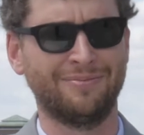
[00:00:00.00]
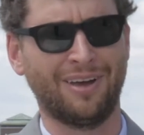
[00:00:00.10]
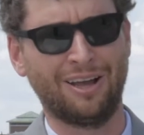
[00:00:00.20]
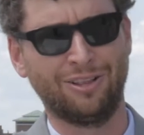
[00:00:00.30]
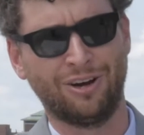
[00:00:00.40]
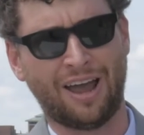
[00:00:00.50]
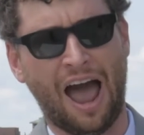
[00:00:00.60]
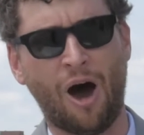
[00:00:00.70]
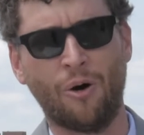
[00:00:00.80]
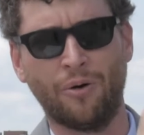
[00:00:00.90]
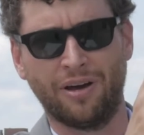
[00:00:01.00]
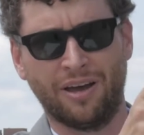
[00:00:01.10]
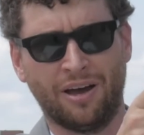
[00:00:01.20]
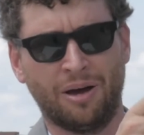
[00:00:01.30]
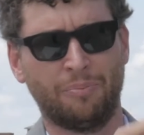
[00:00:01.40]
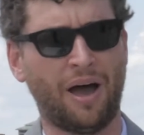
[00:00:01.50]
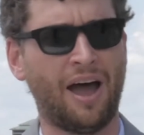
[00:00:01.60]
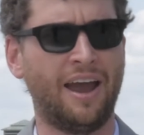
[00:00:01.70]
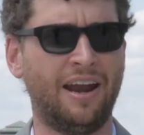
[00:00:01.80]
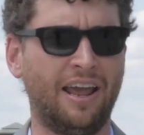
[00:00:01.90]
I look out uh,
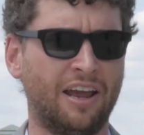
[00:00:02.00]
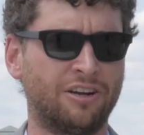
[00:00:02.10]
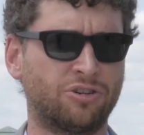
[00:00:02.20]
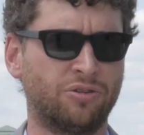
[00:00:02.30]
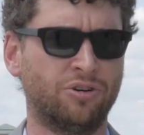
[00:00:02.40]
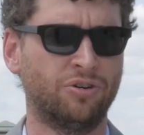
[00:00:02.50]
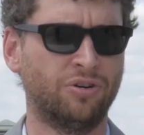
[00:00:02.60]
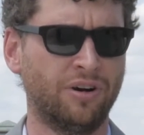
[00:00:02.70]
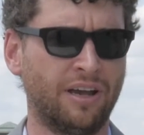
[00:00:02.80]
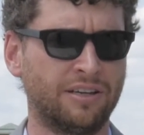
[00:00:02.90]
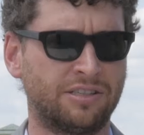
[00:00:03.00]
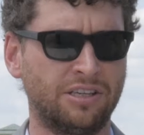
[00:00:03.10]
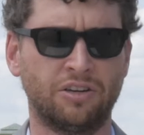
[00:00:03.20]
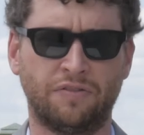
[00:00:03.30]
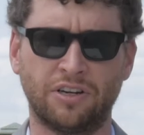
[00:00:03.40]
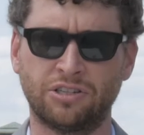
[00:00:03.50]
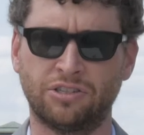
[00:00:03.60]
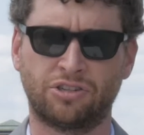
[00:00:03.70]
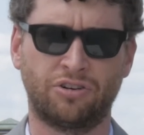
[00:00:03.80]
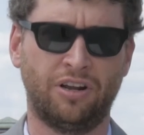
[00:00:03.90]
behind Andrew and see Division
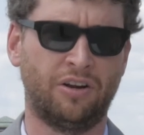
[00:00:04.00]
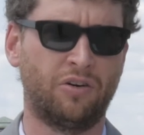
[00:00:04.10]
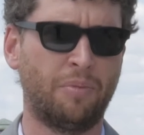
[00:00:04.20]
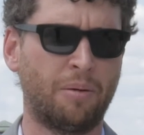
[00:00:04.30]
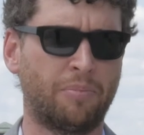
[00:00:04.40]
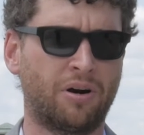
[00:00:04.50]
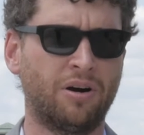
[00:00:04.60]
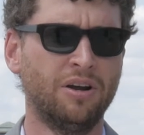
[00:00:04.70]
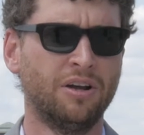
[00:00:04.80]
Street, and remember